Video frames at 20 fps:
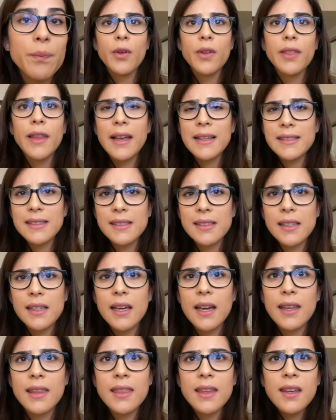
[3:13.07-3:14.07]

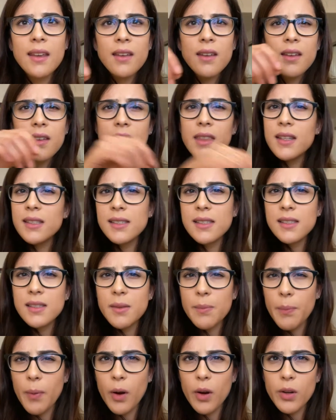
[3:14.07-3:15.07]
Lastly, I think this is
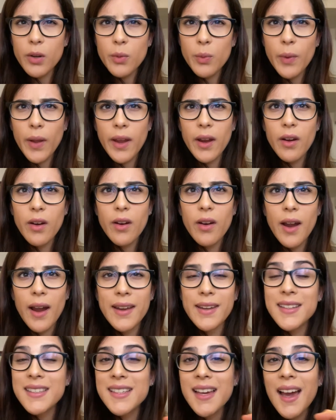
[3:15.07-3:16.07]
the part where
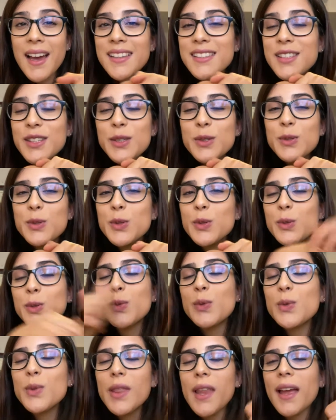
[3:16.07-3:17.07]
I need to ask you
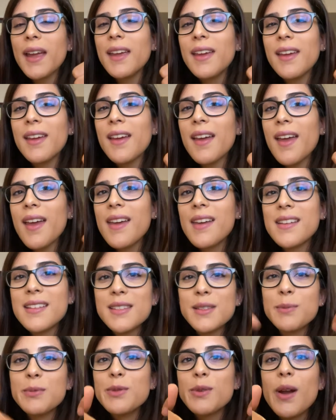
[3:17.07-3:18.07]
to like
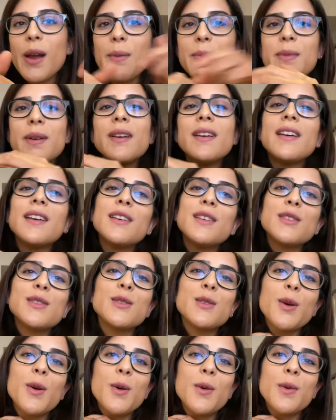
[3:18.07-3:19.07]
and subscribe.
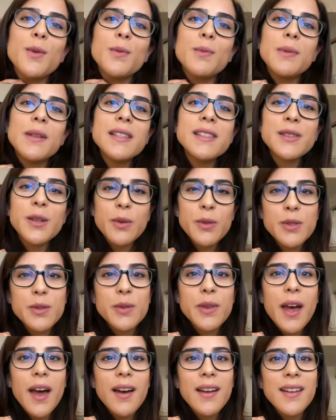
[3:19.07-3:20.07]
So please go
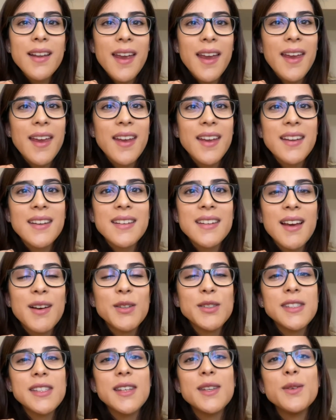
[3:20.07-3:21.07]
do that, and
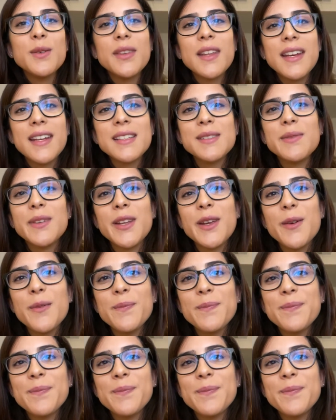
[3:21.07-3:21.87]
I'll see you in the next video.